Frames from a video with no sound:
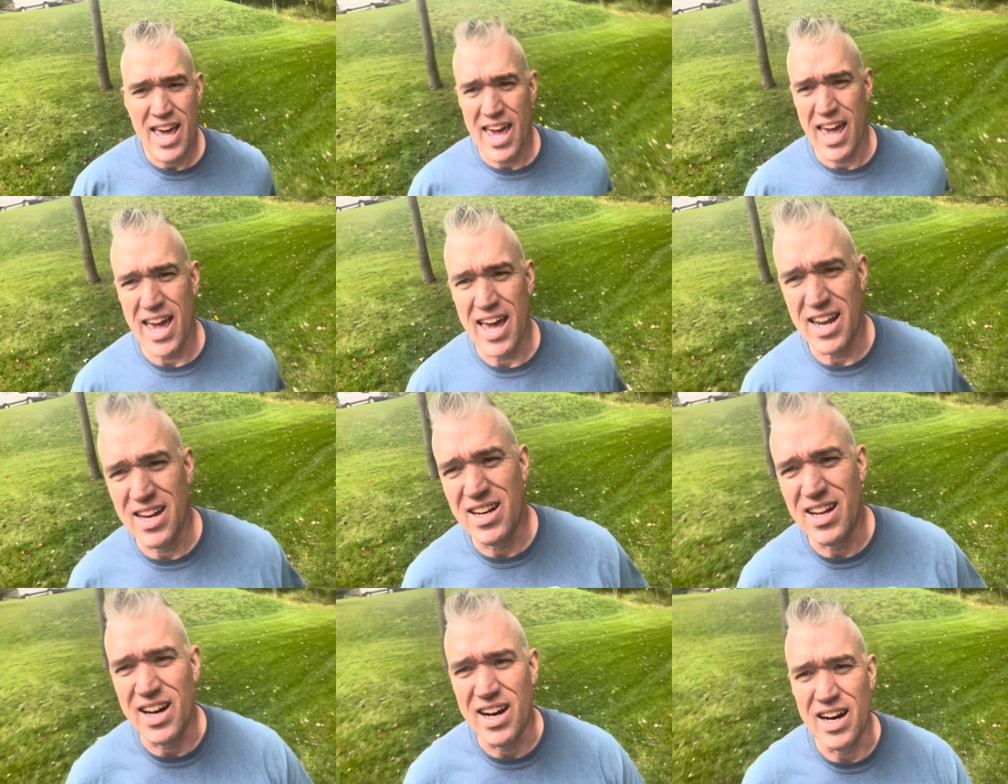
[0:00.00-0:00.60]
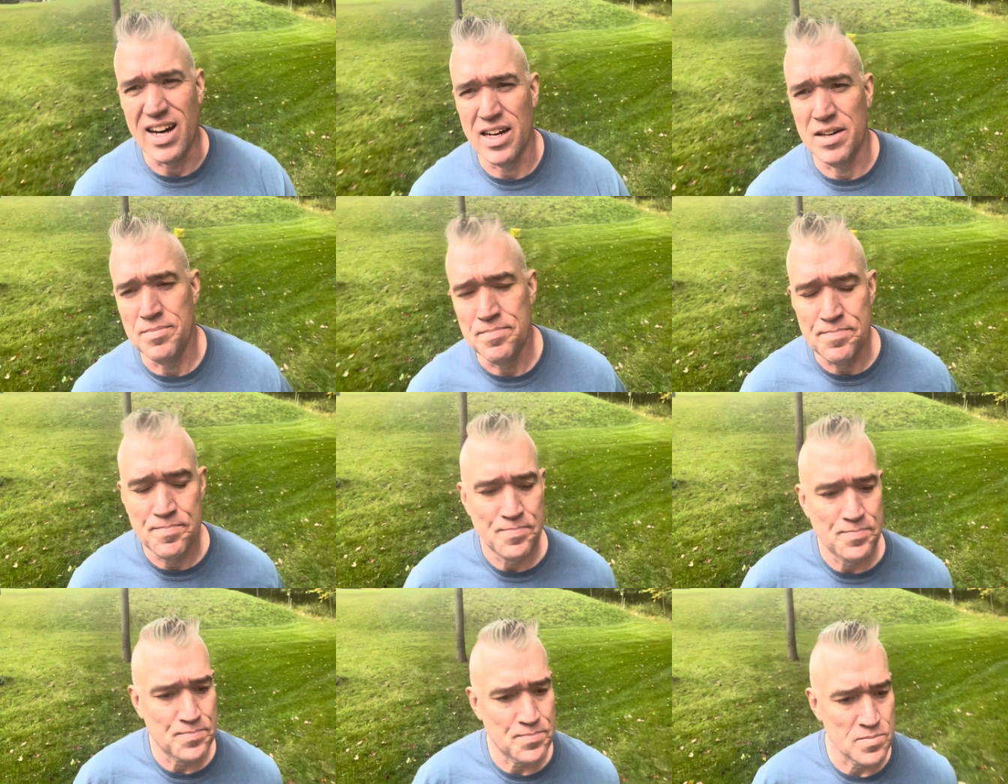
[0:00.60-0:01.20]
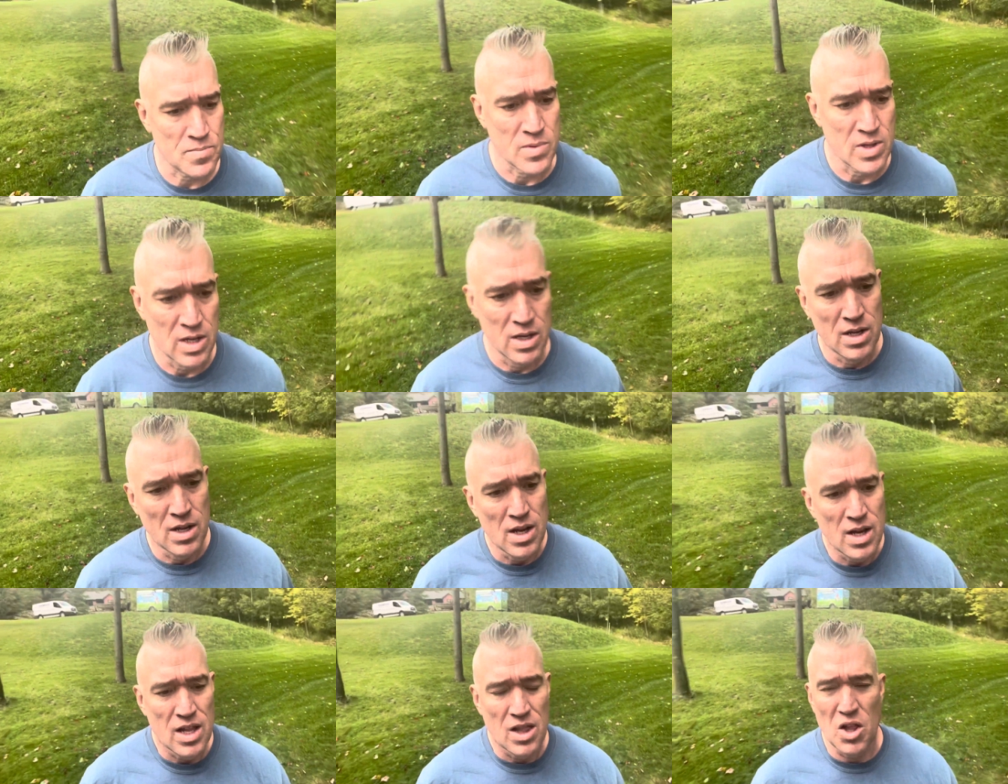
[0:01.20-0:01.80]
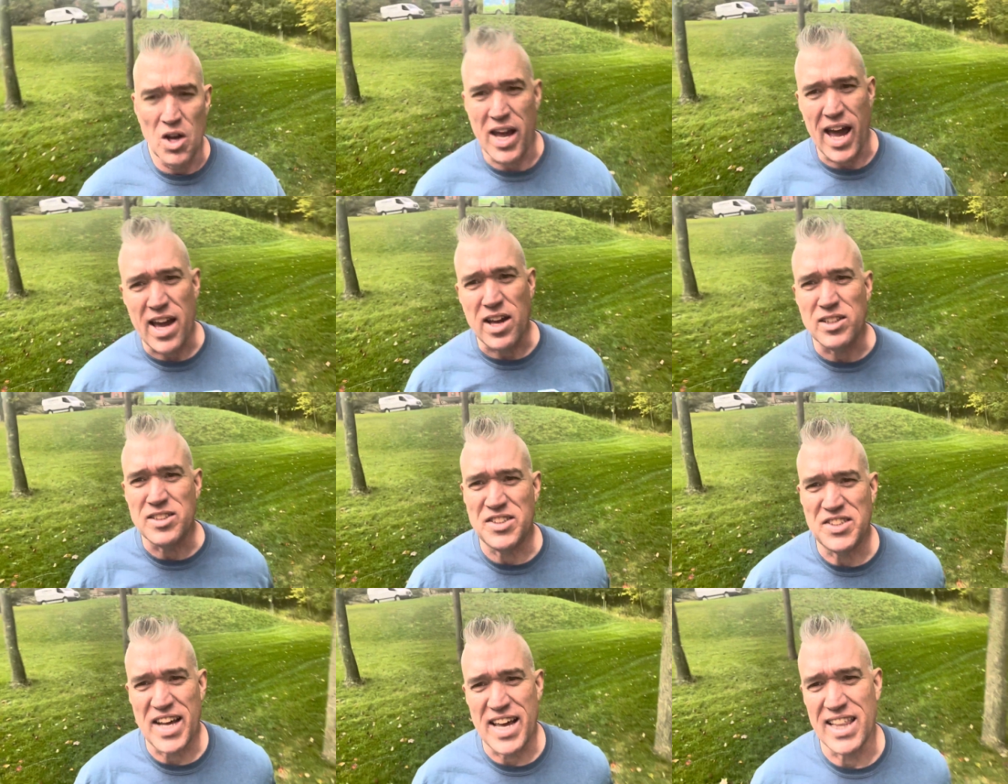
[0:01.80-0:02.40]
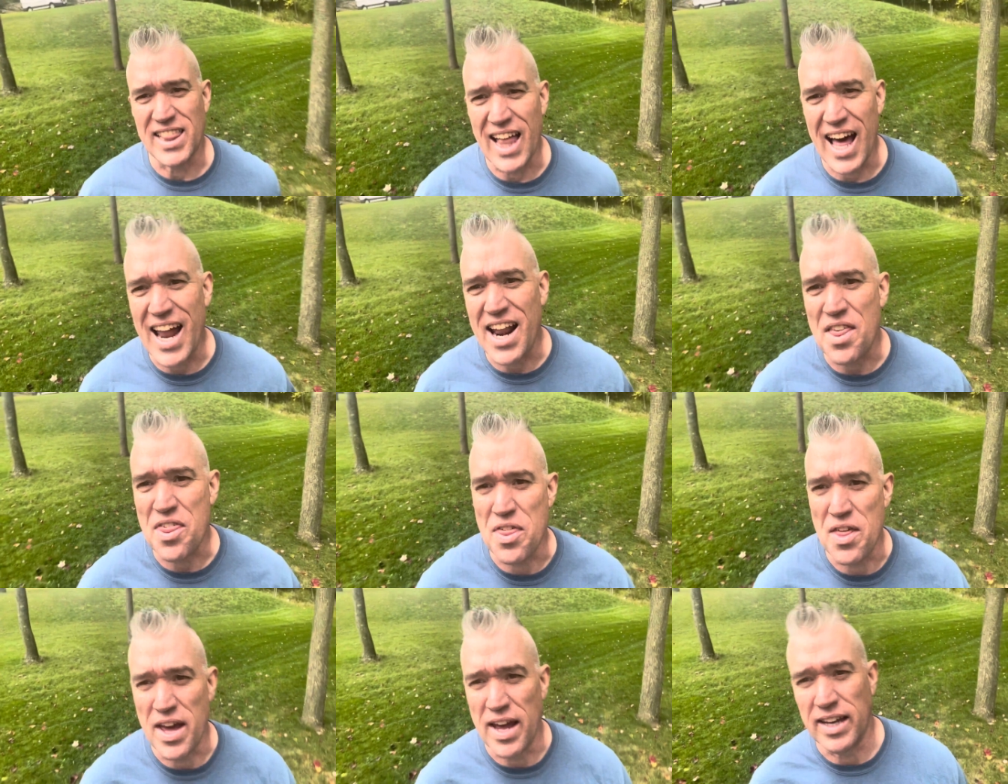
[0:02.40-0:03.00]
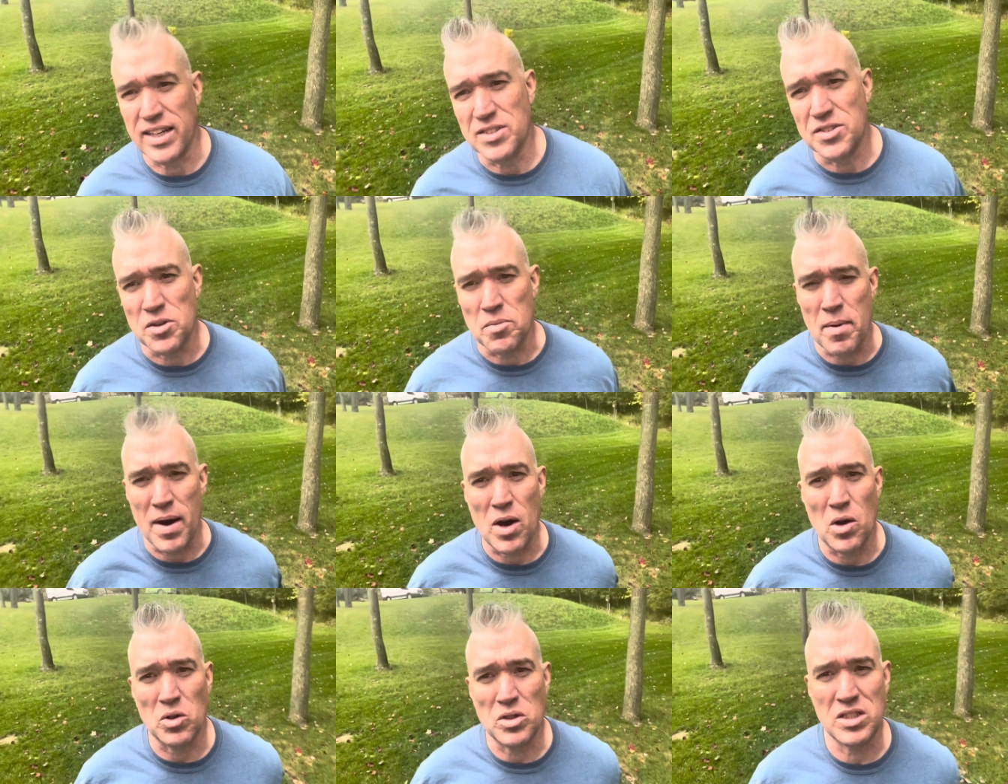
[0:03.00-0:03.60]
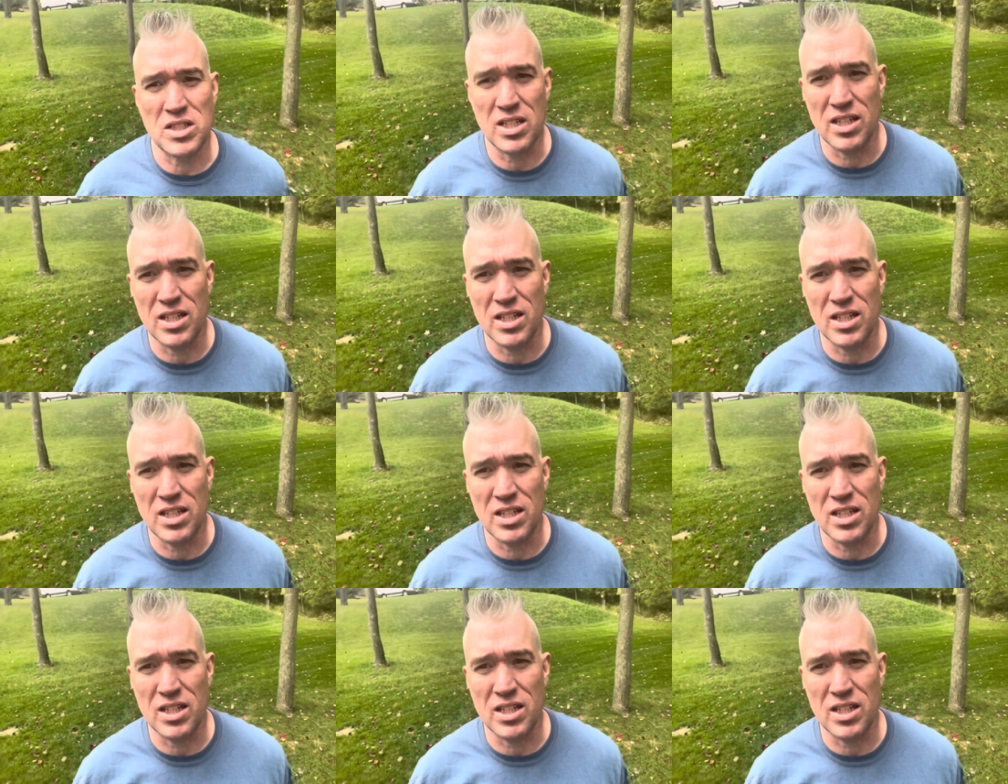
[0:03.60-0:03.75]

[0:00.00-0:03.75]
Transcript: And look, I could say a lot of things about,